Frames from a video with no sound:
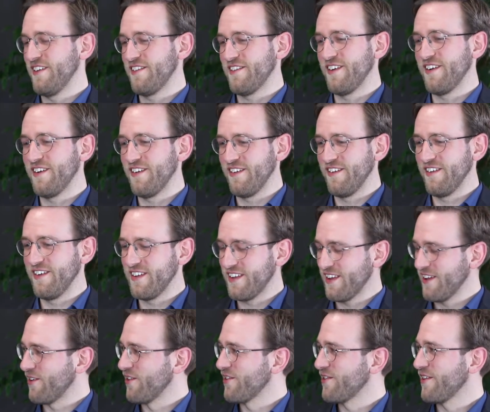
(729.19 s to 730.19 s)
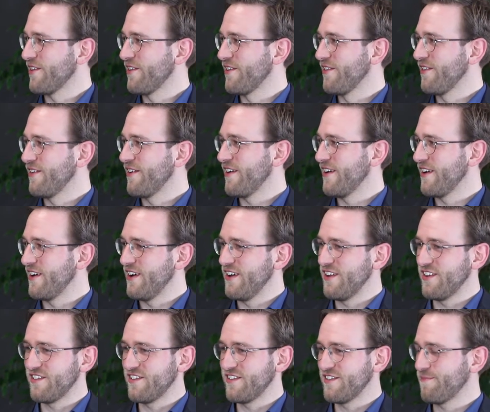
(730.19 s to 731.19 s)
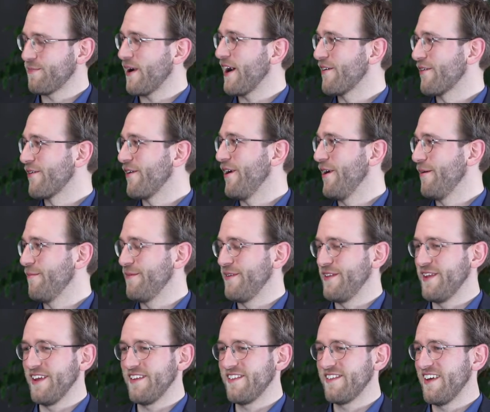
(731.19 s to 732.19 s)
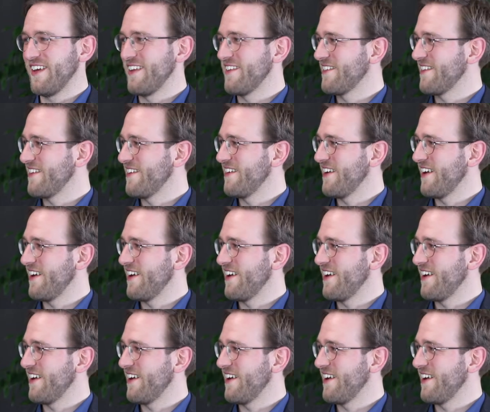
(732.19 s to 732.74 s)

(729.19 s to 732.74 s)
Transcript: So it can also spiral up in that sense. So you